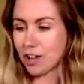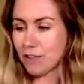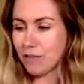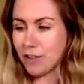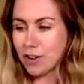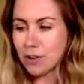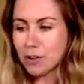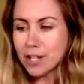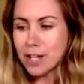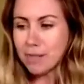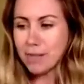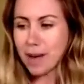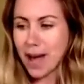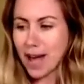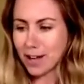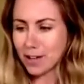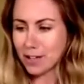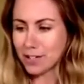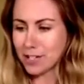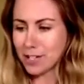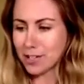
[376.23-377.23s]
I feel really
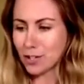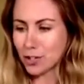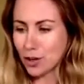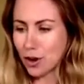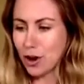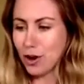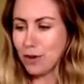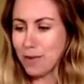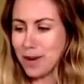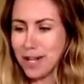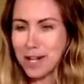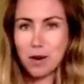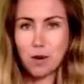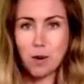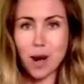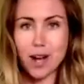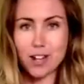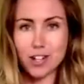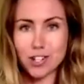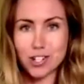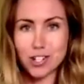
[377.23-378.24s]
bad because there's so many
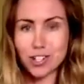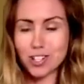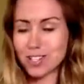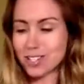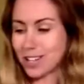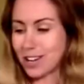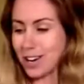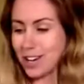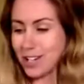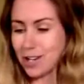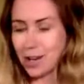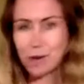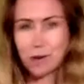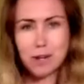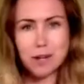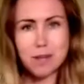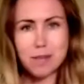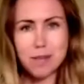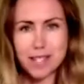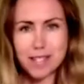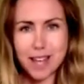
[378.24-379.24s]
questions and I don't want
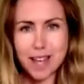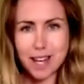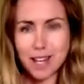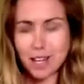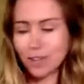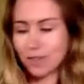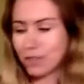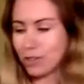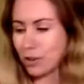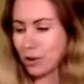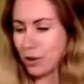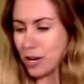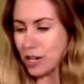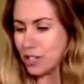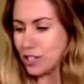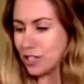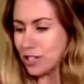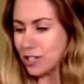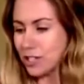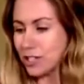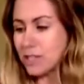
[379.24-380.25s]
to miss any of your
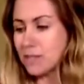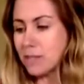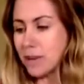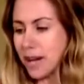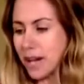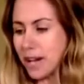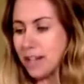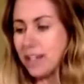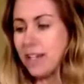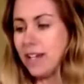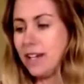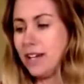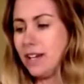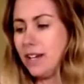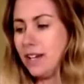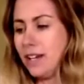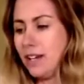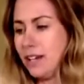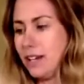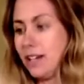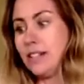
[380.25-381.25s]
questions, but
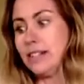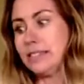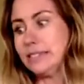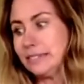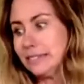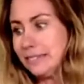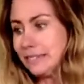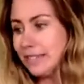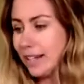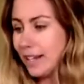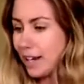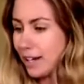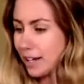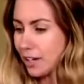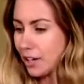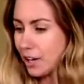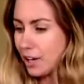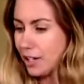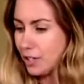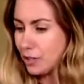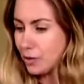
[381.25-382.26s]
I can
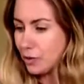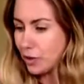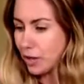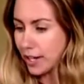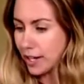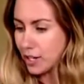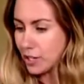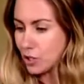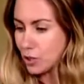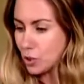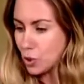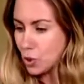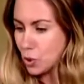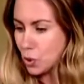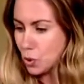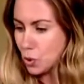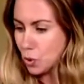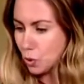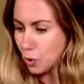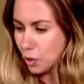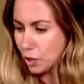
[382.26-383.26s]
only do what I can
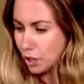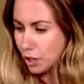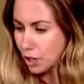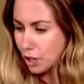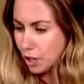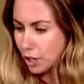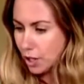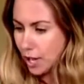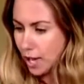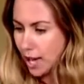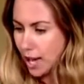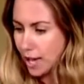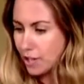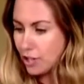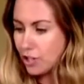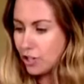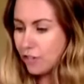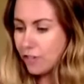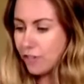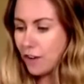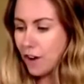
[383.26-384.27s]
do. How did
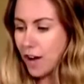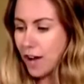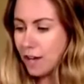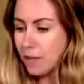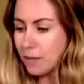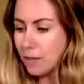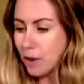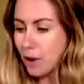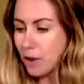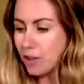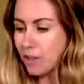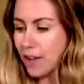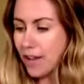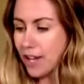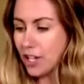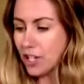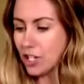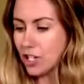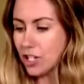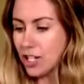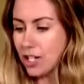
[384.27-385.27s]
you find
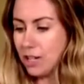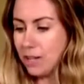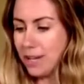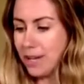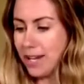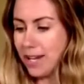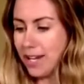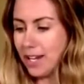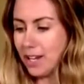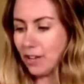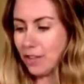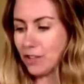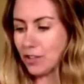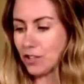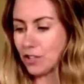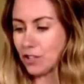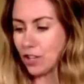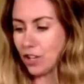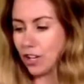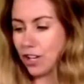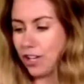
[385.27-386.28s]
motivation in the beginning of your
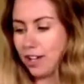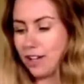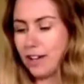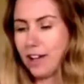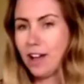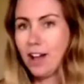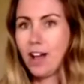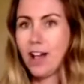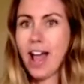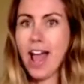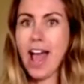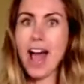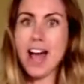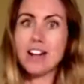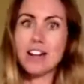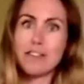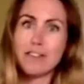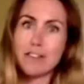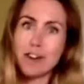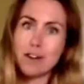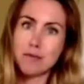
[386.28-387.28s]
journey? How
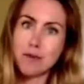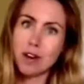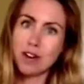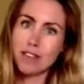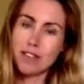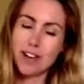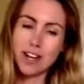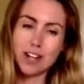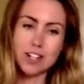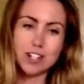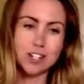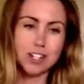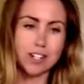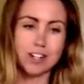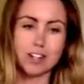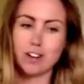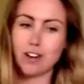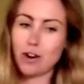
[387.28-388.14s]
did I find motivation?